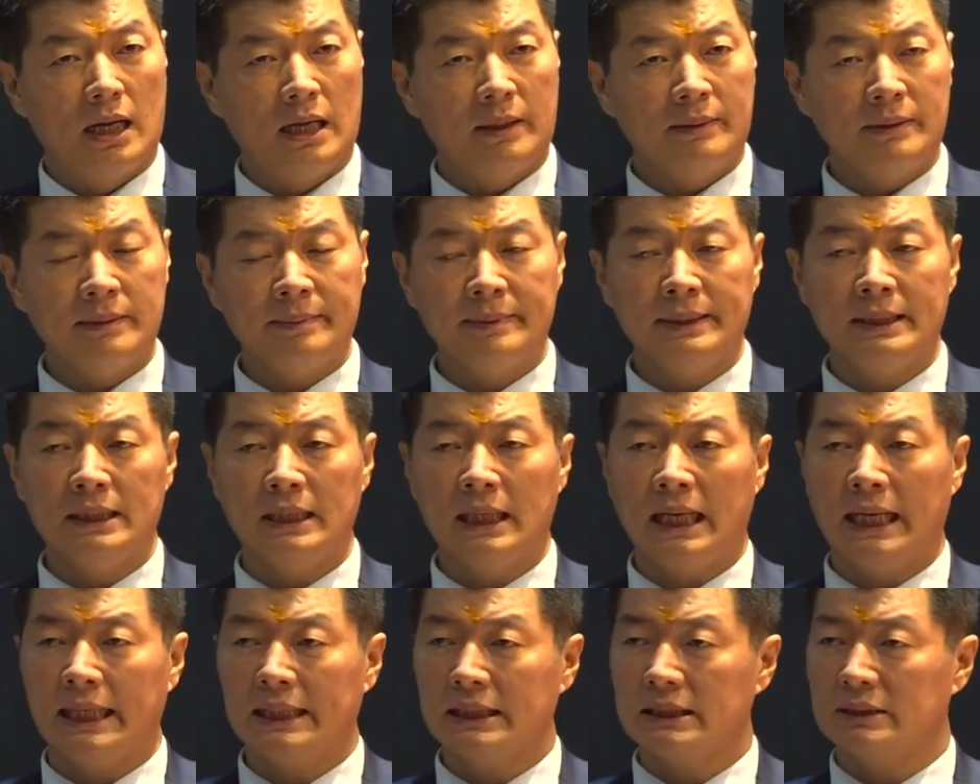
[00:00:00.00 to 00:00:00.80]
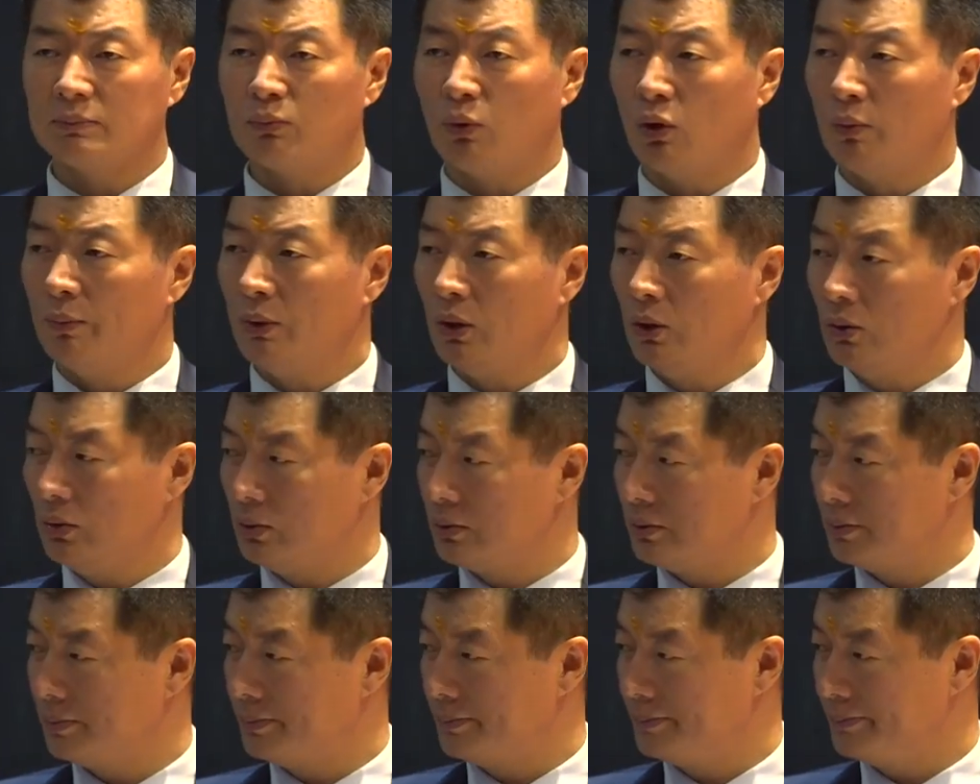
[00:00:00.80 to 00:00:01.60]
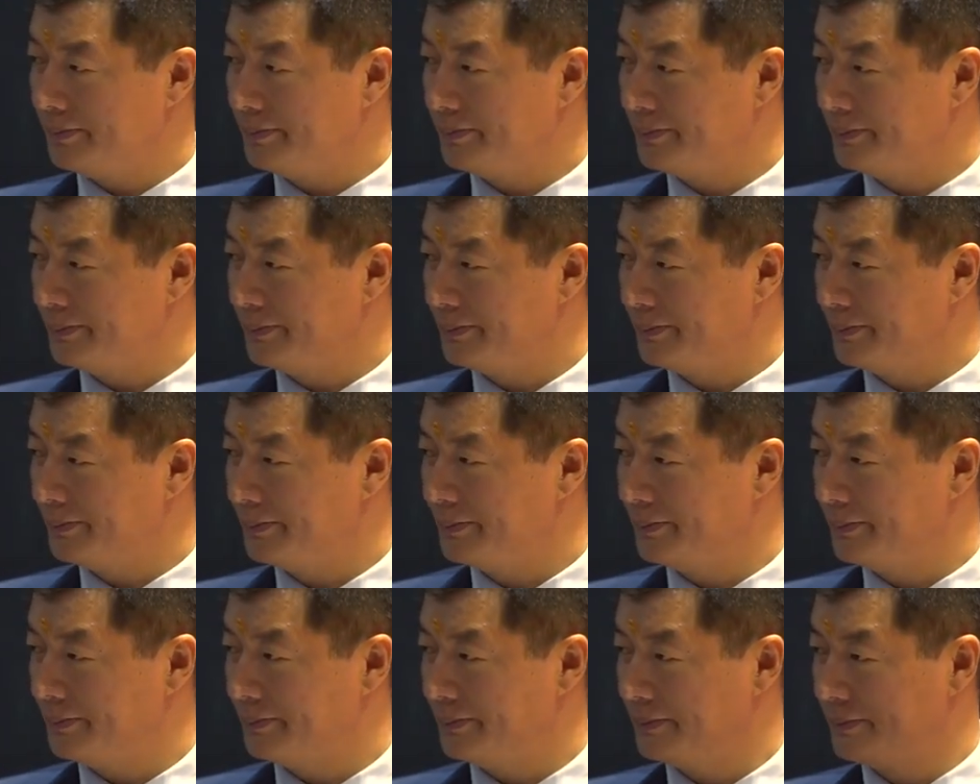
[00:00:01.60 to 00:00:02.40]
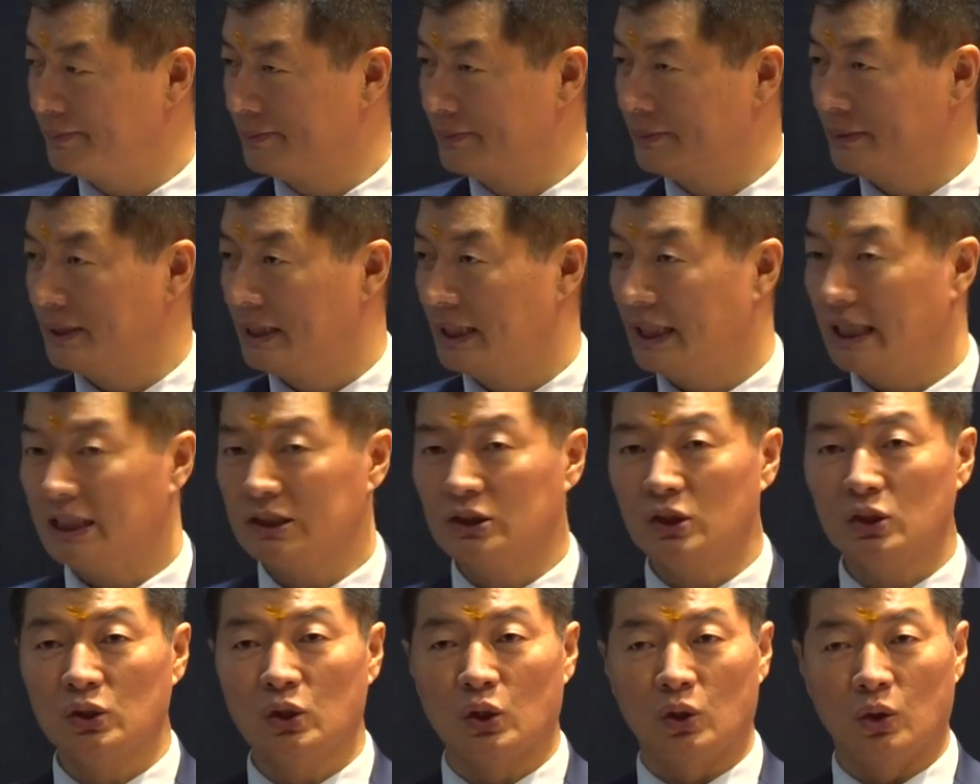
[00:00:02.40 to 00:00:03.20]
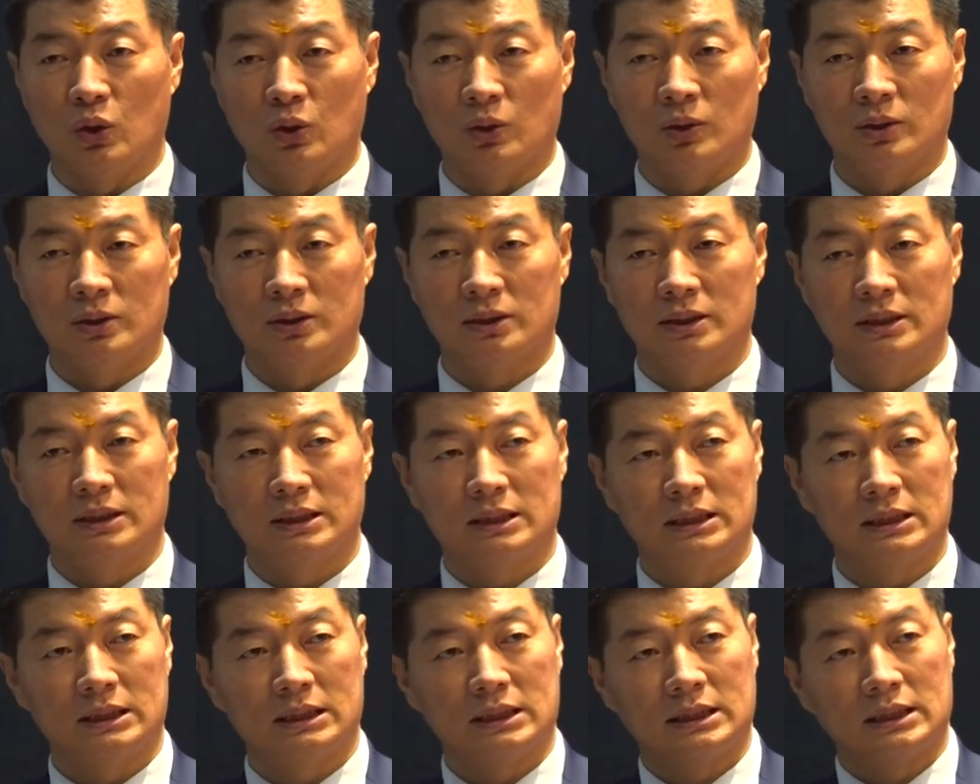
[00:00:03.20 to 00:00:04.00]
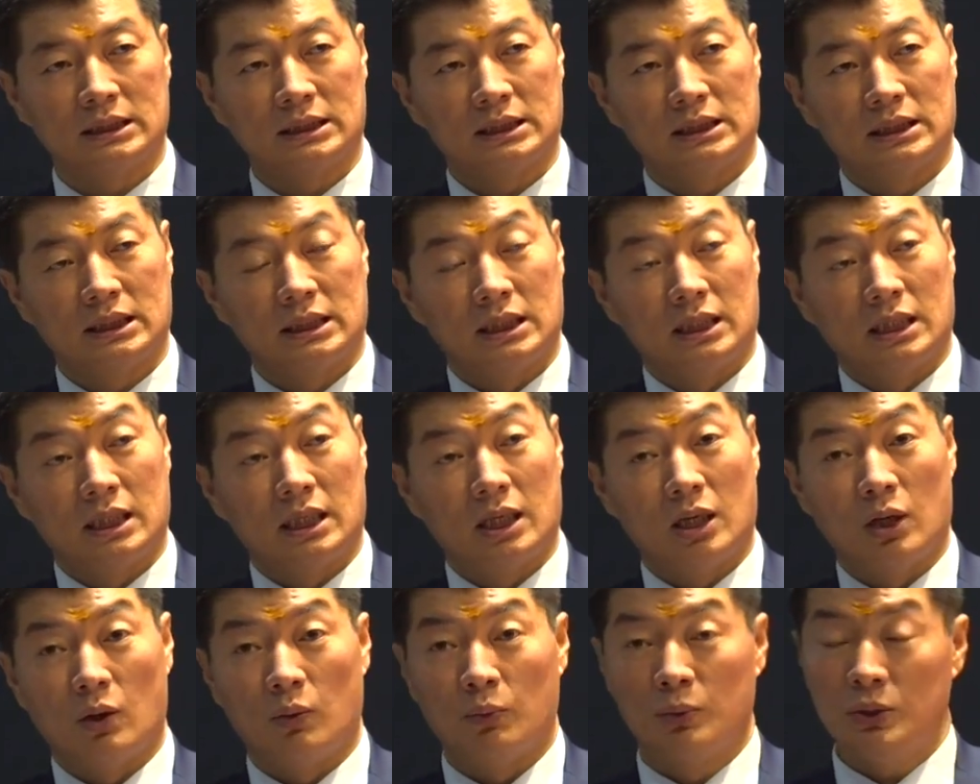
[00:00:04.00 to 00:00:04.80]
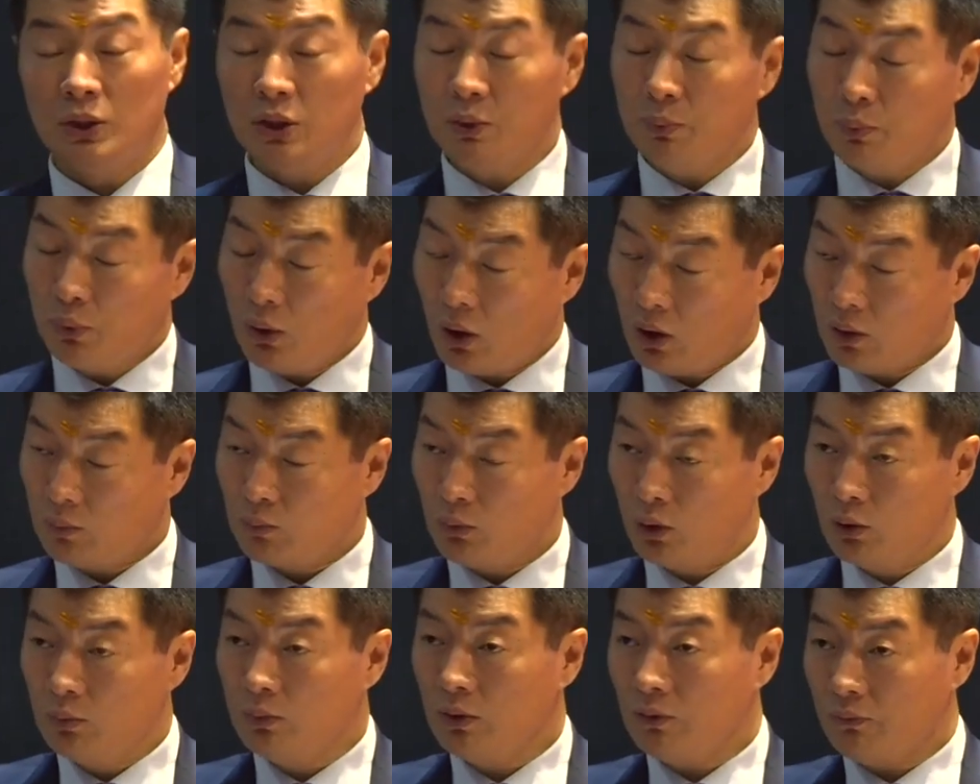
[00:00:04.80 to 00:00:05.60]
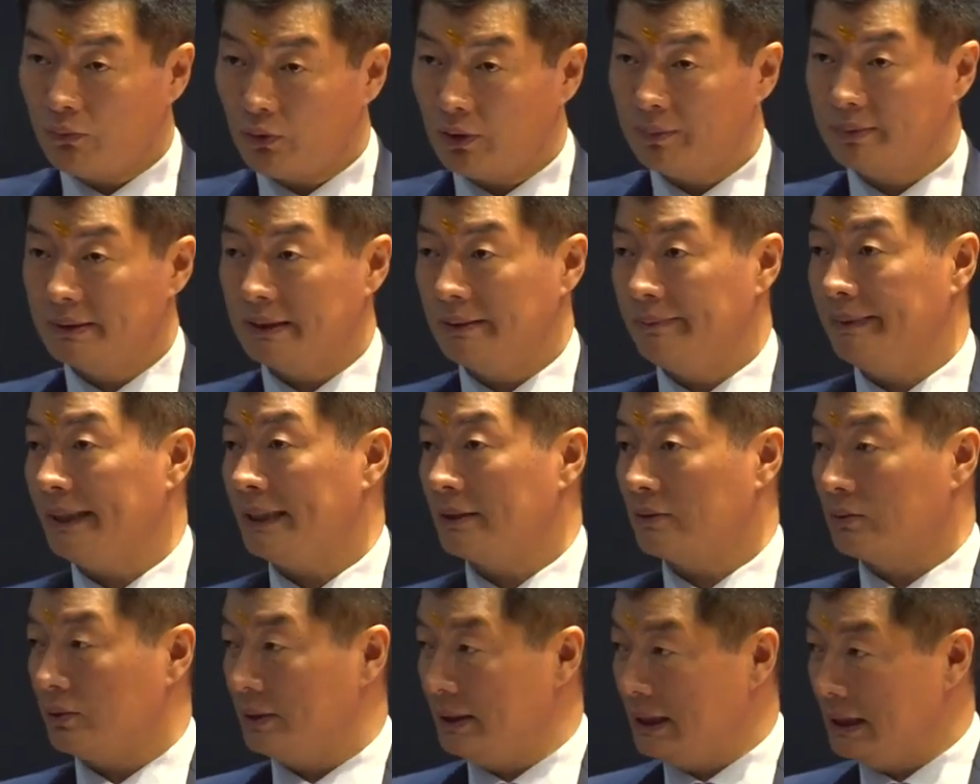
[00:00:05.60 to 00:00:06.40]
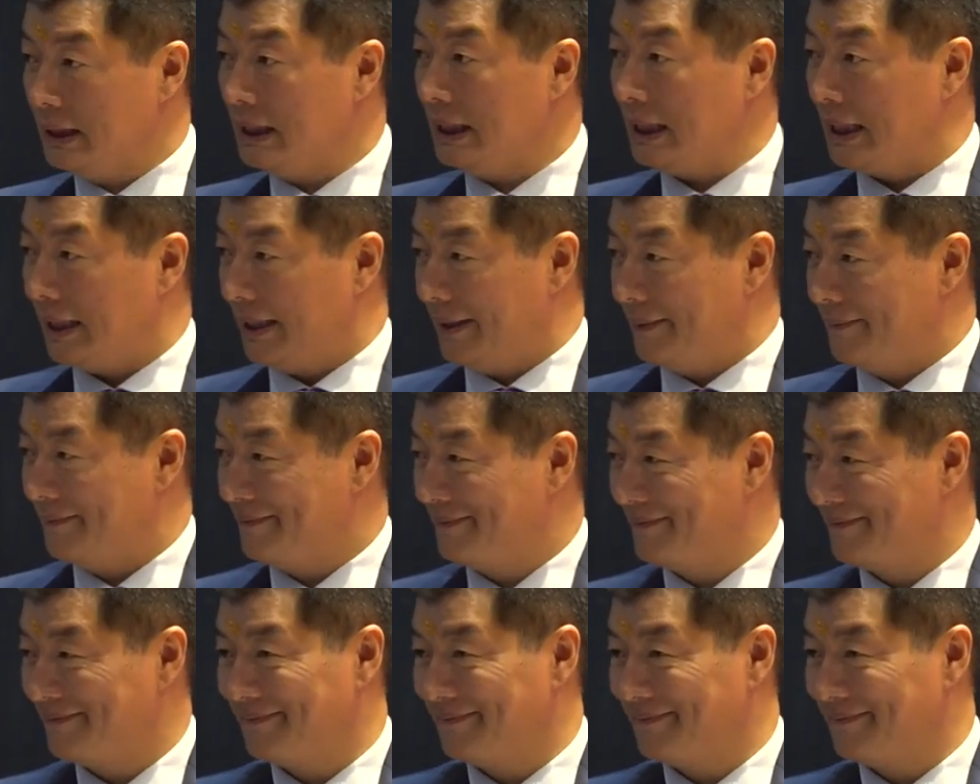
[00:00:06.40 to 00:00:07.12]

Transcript: everybody likes momo, yes or no? We brought momo from Tibet to India.